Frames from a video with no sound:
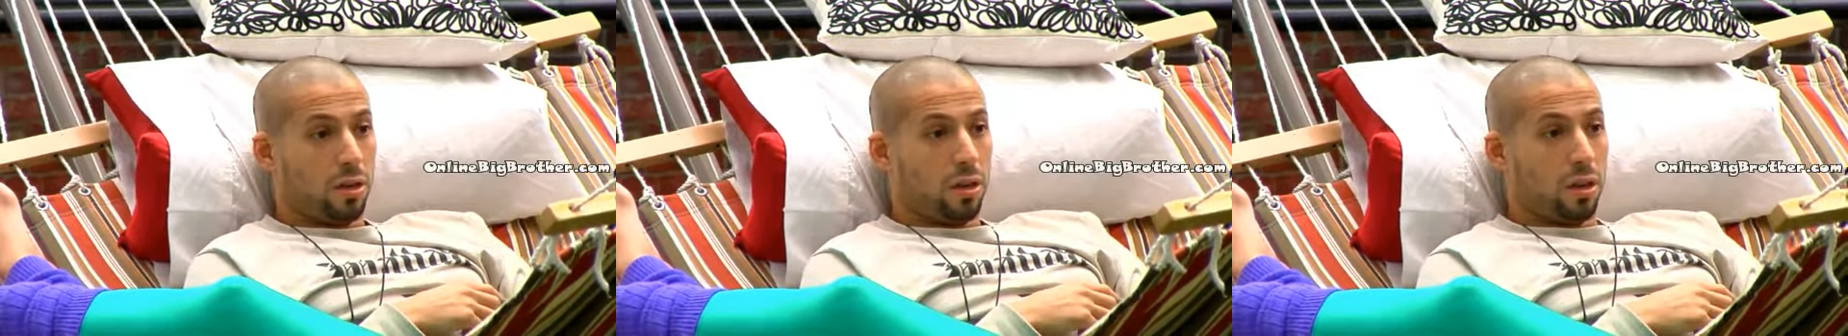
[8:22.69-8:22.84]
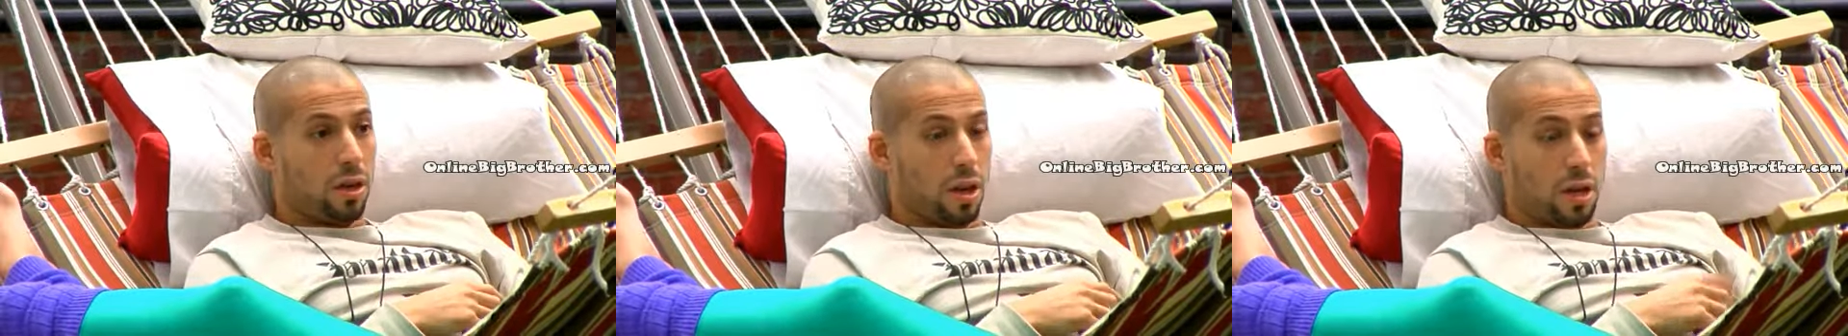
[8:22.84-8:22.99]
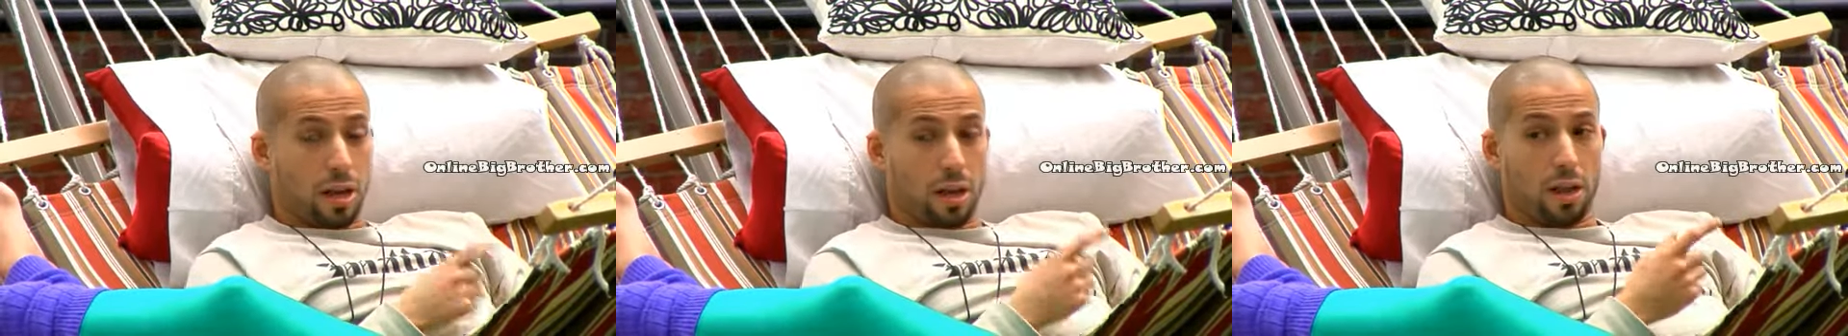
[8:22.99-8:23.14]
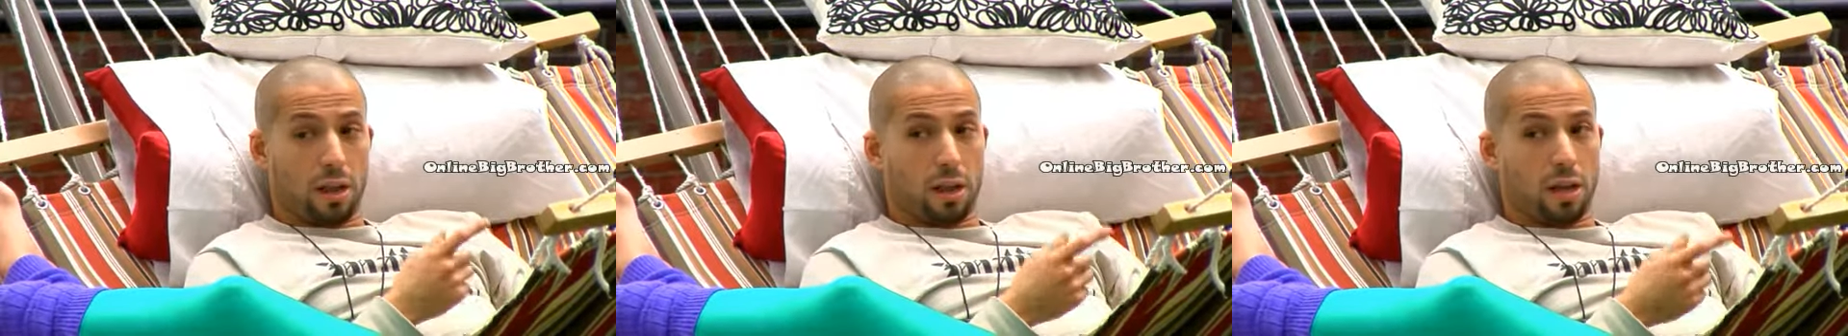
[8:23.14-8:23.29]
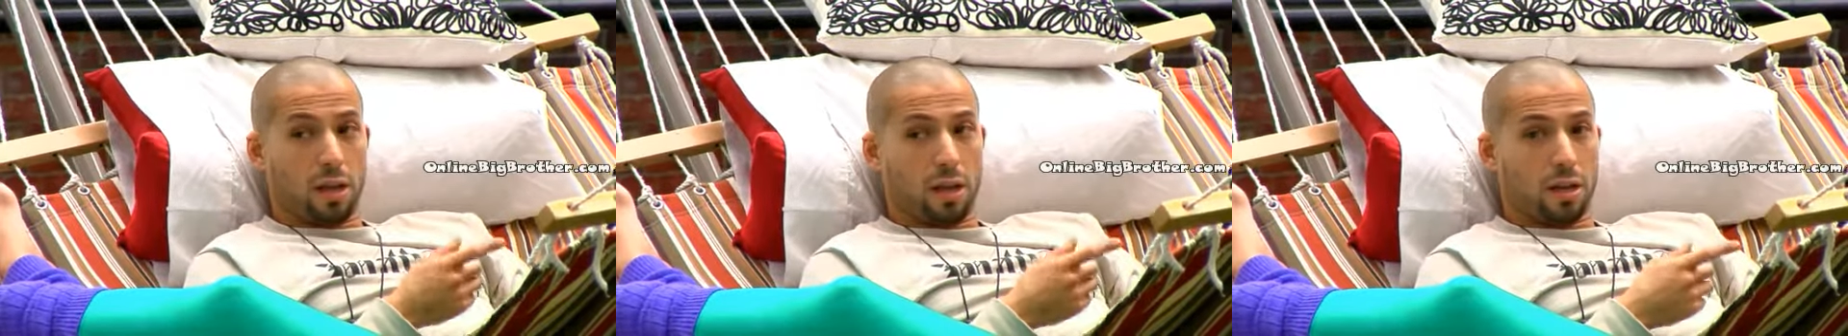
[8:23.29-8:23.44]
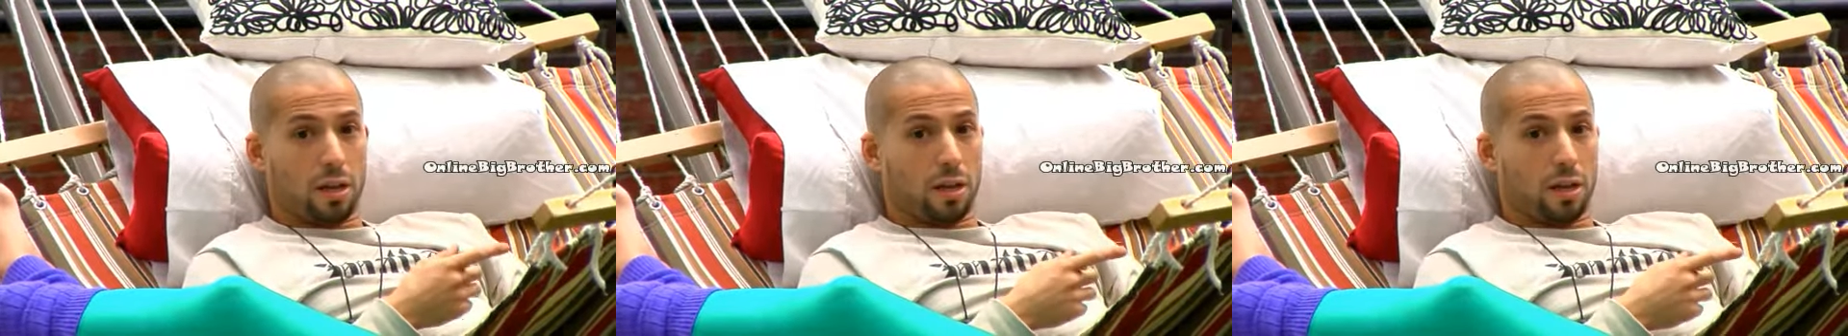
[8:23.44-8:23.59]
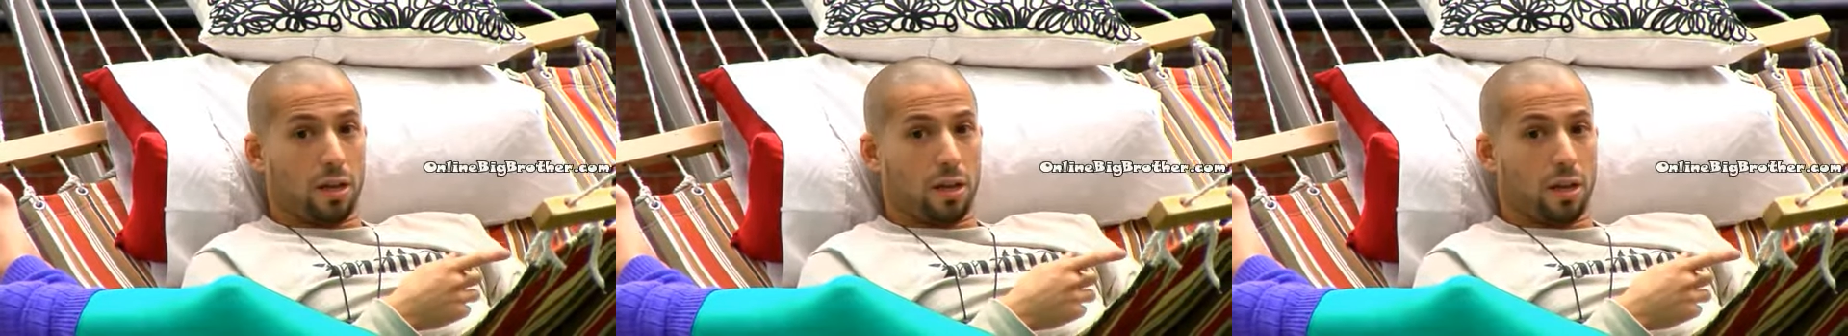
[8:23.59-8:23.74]
And I think
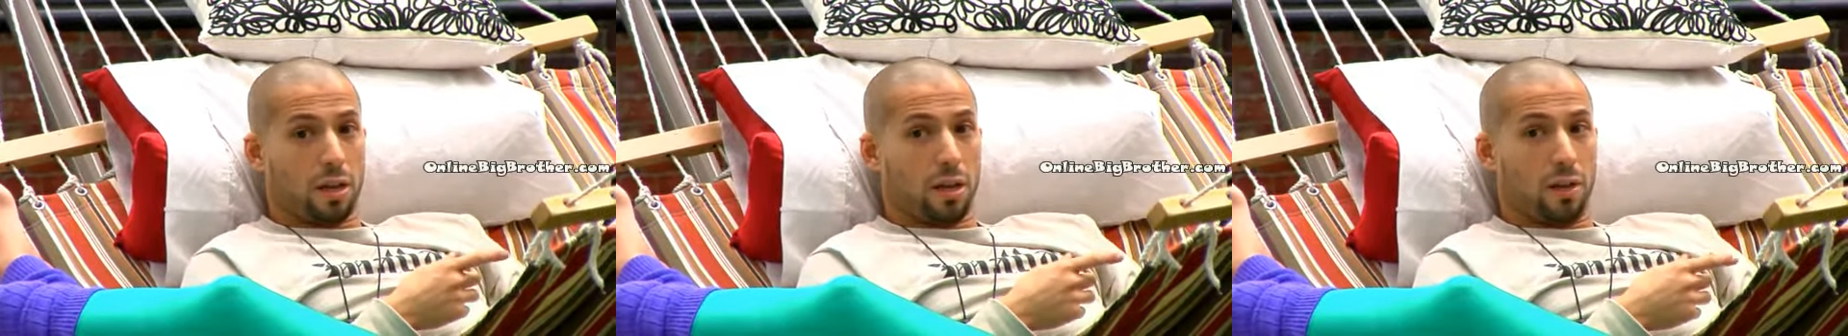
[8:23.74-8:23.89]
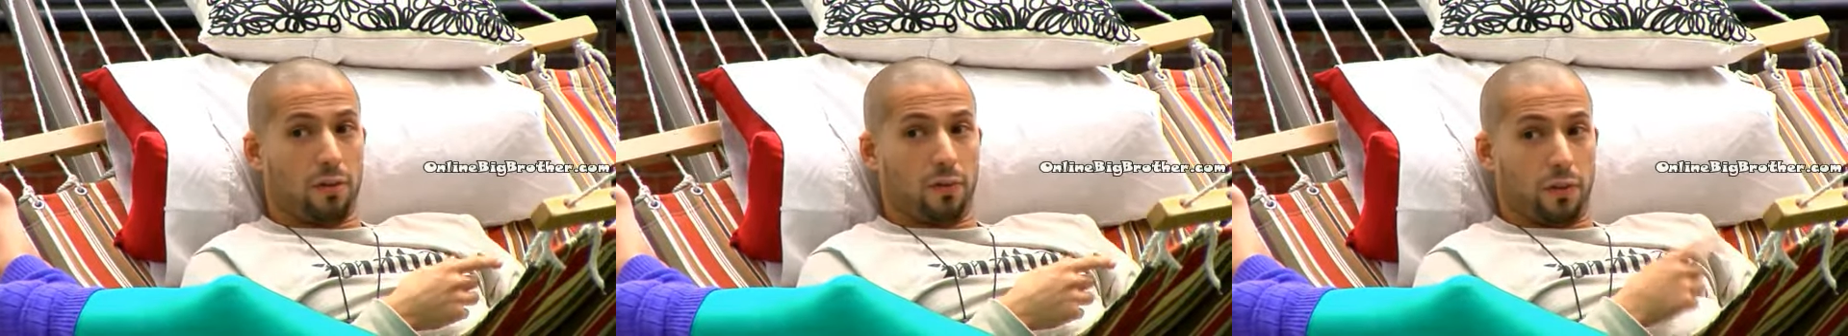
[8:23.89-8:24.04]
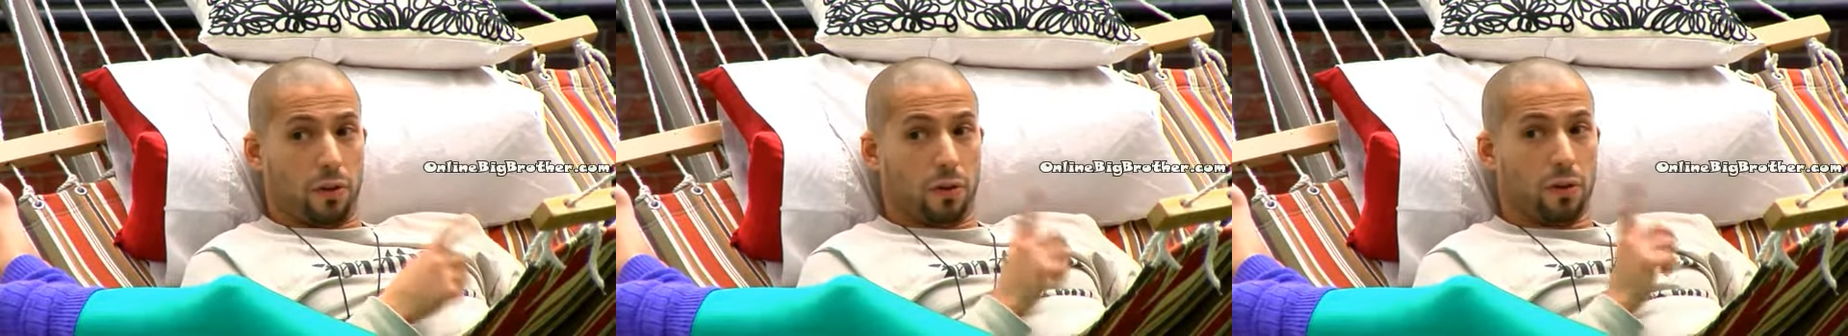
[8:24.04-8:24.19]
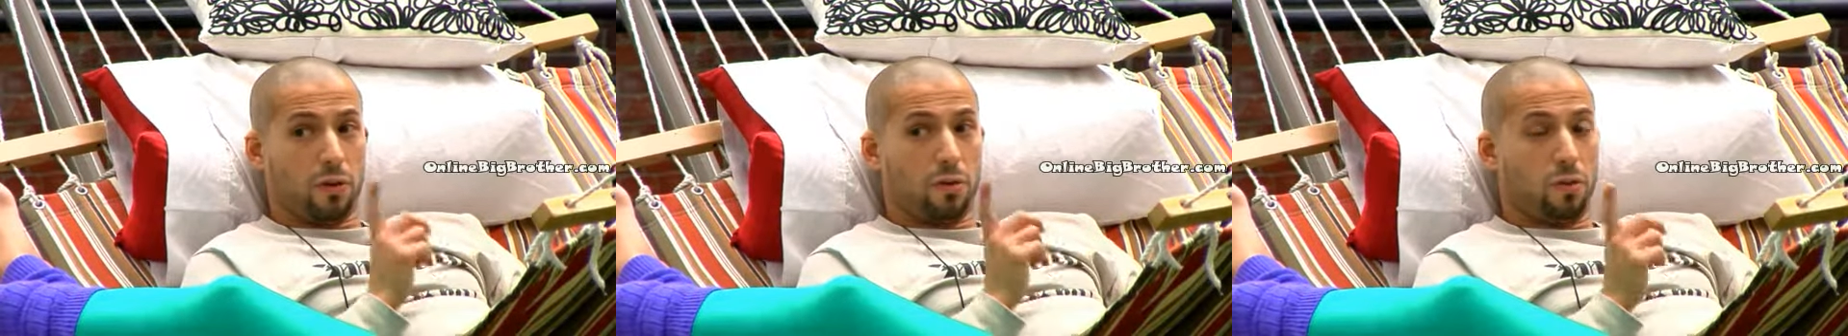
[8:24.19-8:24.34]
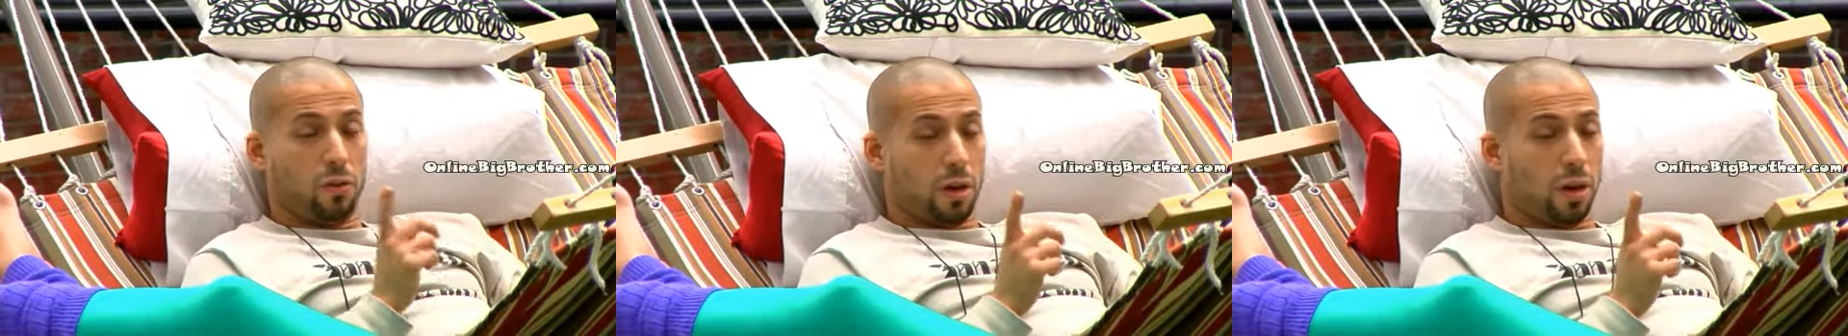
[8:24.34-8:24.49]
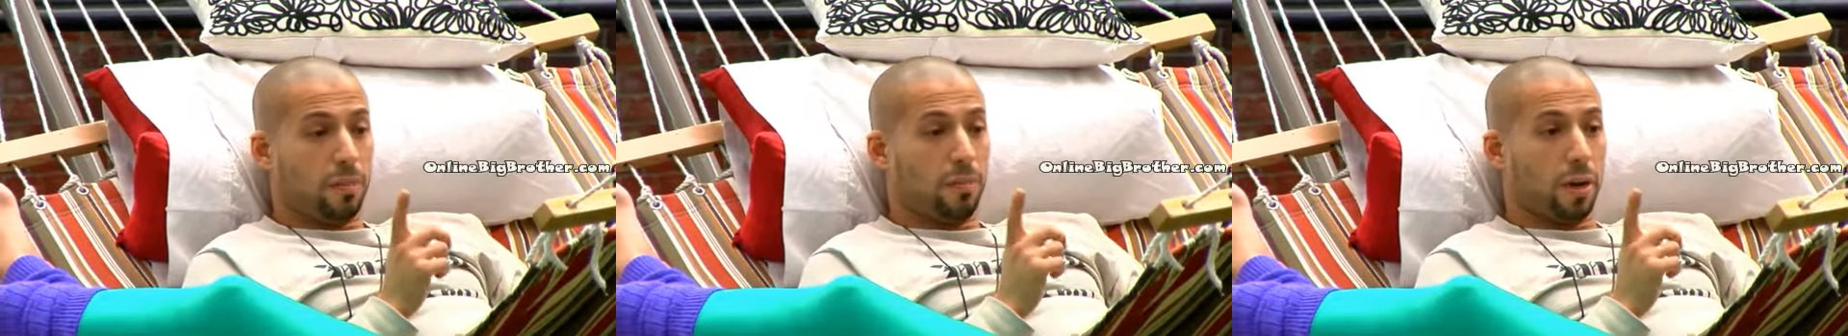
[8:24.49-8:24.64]
if you're going up,